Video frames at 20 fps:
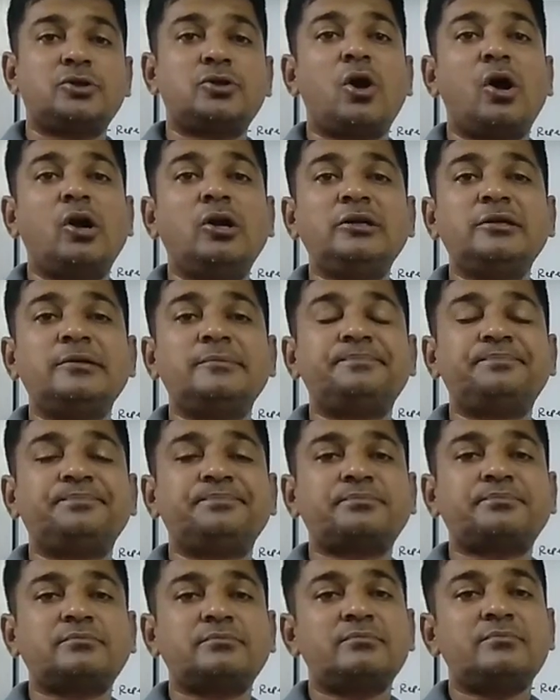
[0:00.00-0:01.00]
called
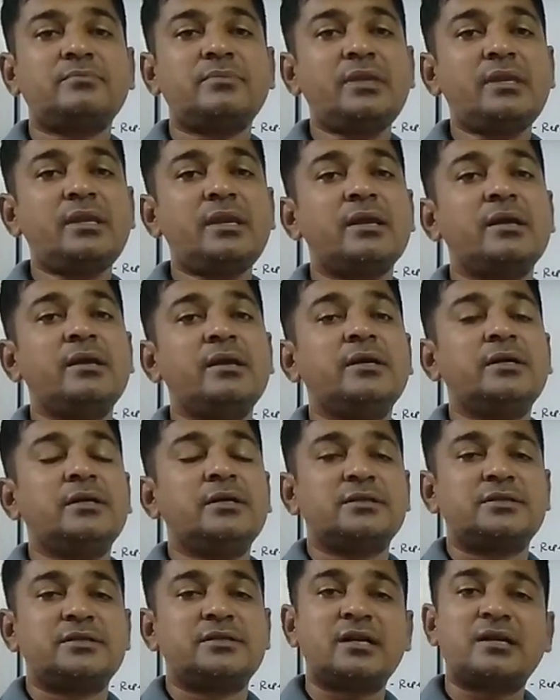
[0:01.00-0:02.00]

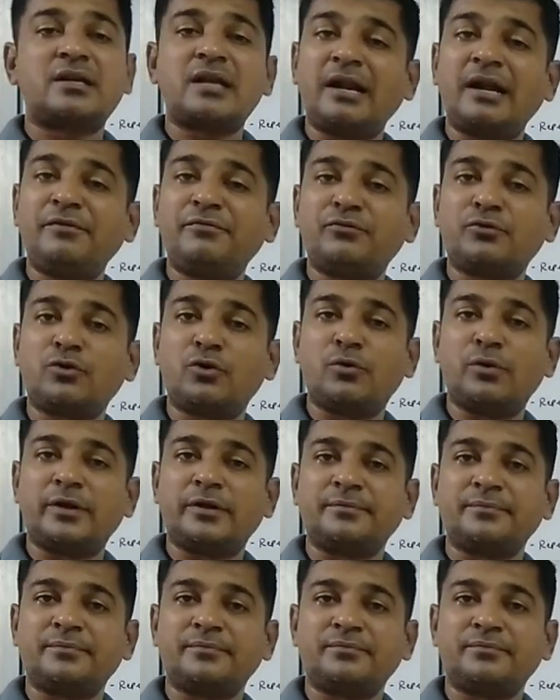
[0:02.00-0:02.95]
Sir Ralph Rover.